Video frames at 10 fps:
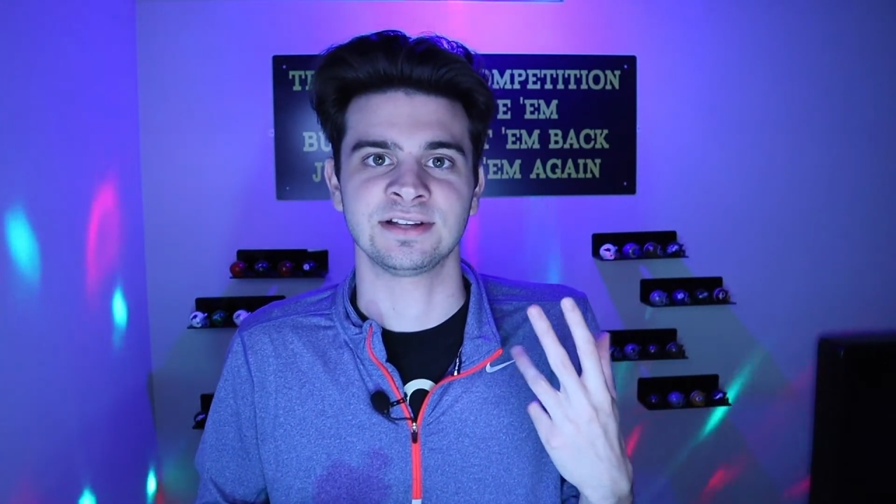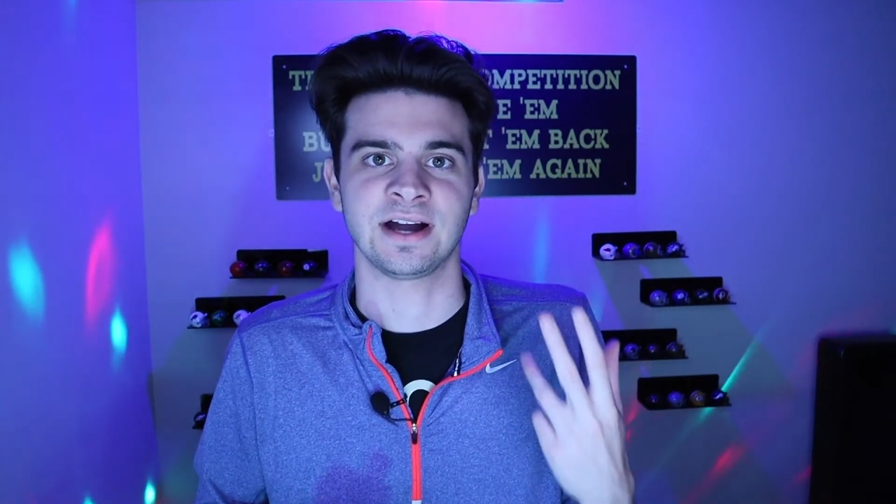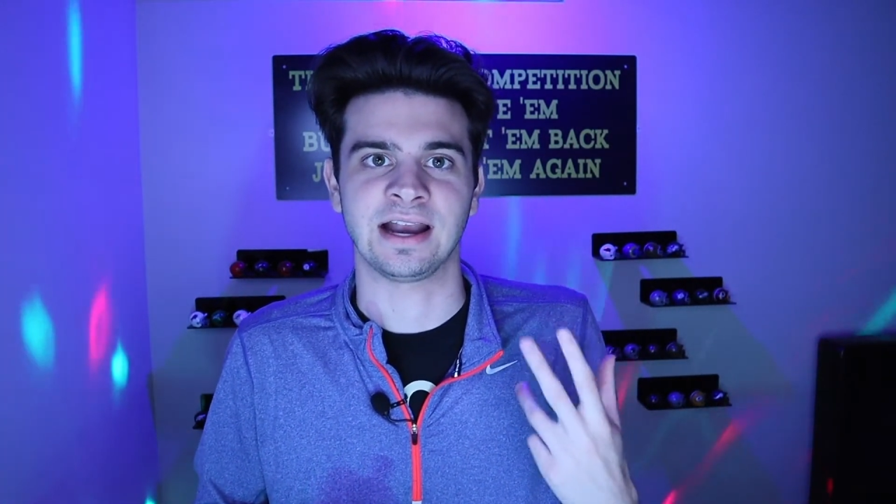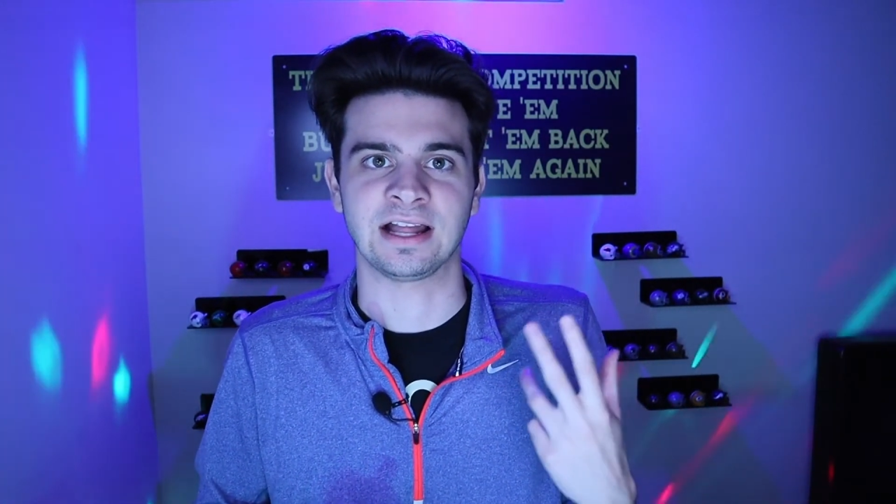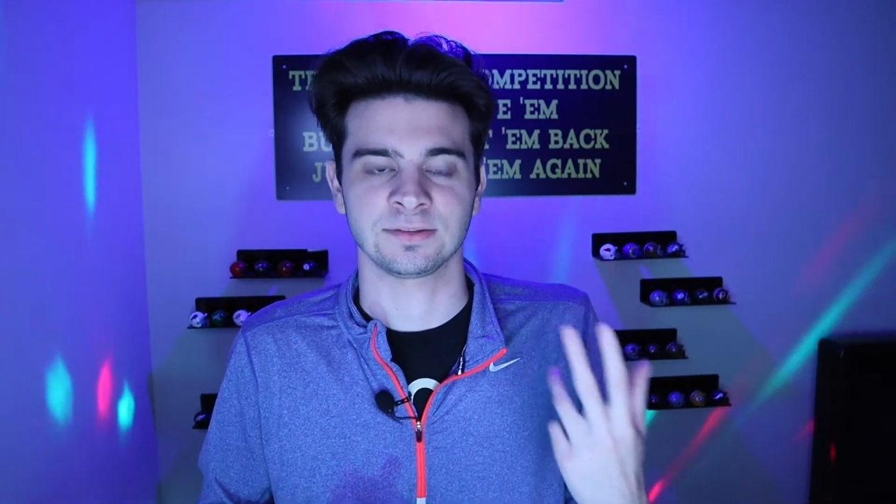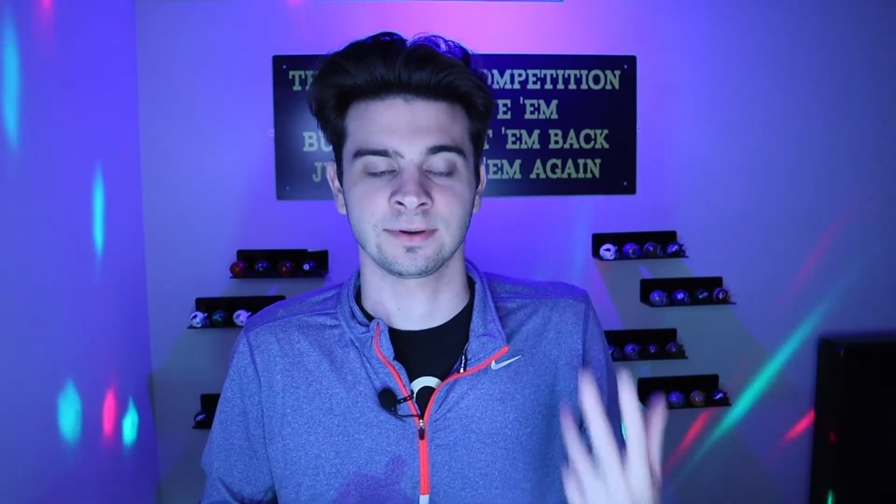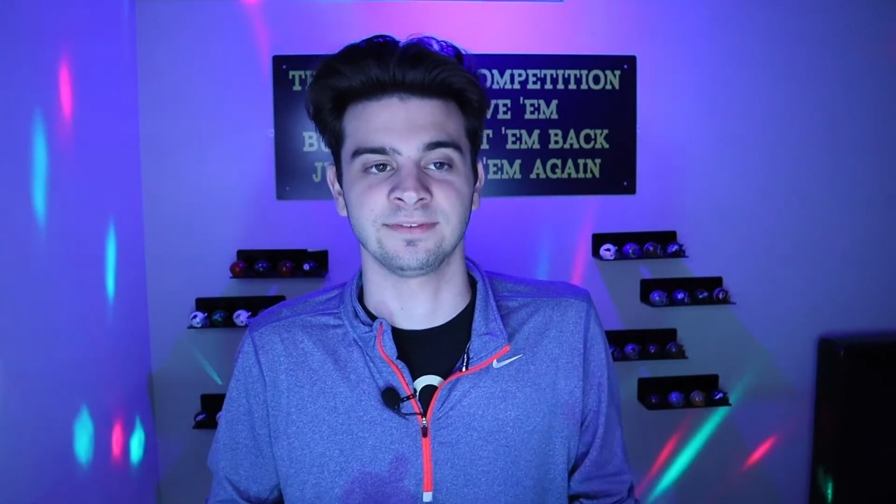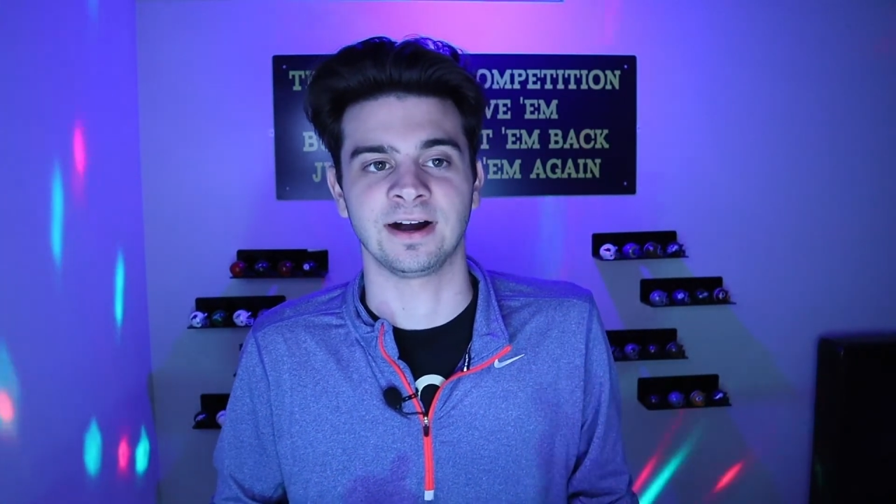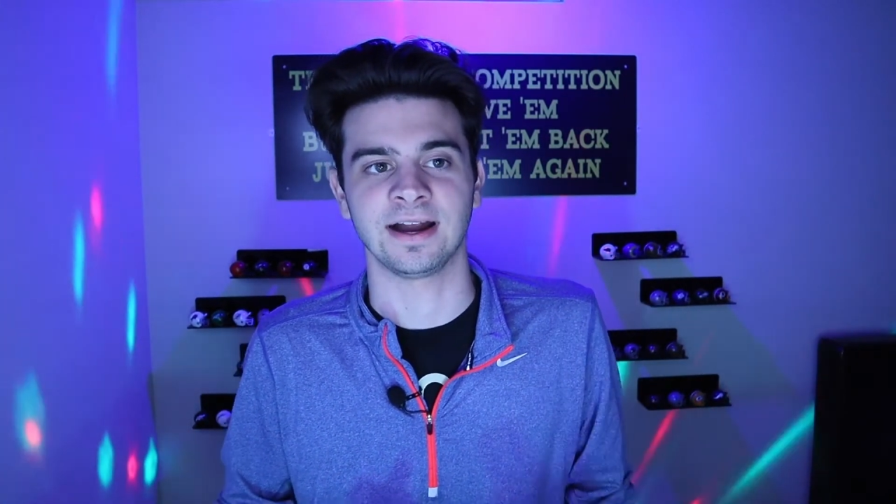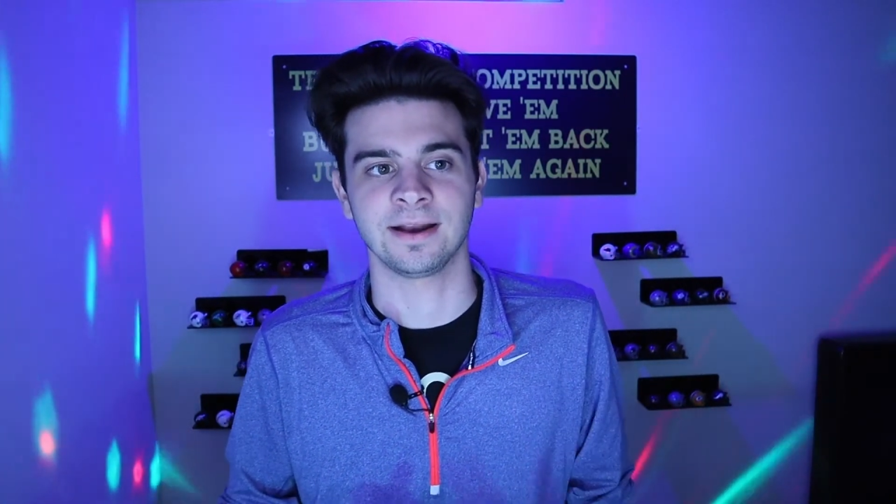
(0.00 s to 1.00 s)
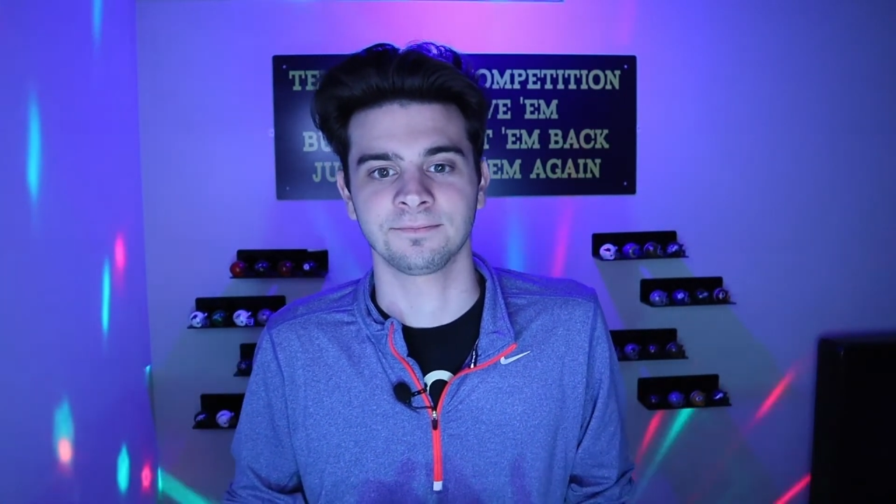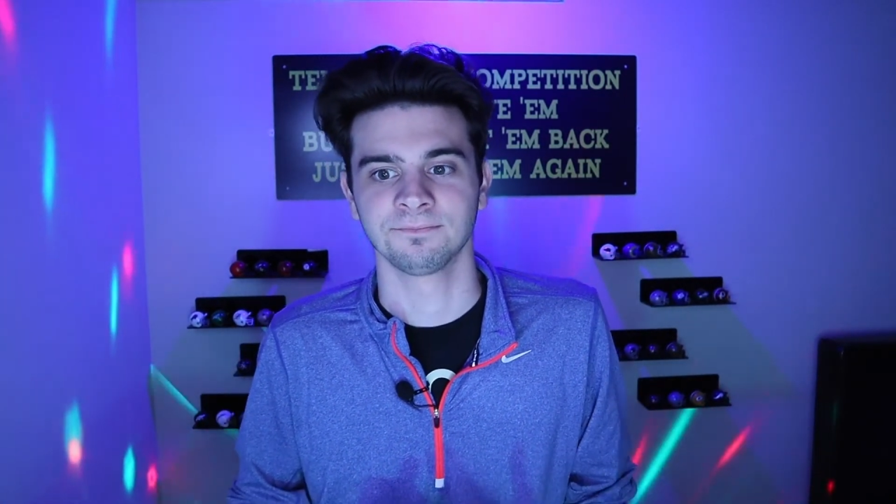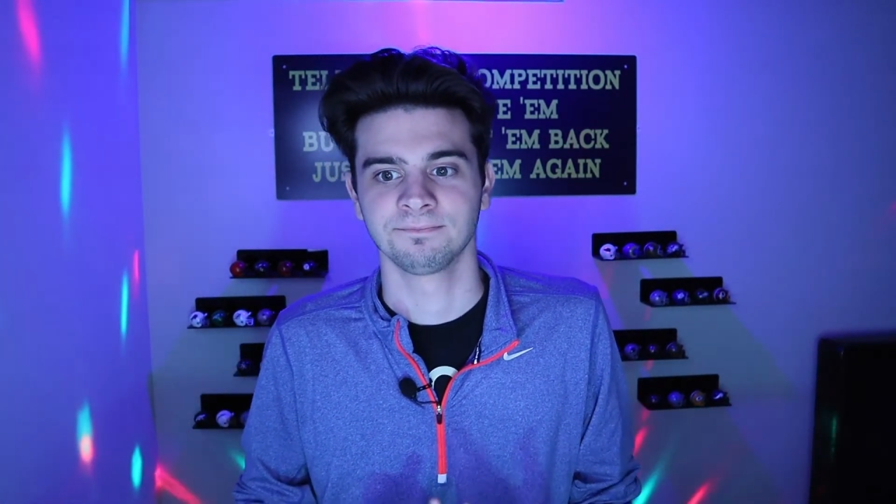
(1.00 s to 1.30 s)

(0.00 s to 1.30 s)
tight ends provide.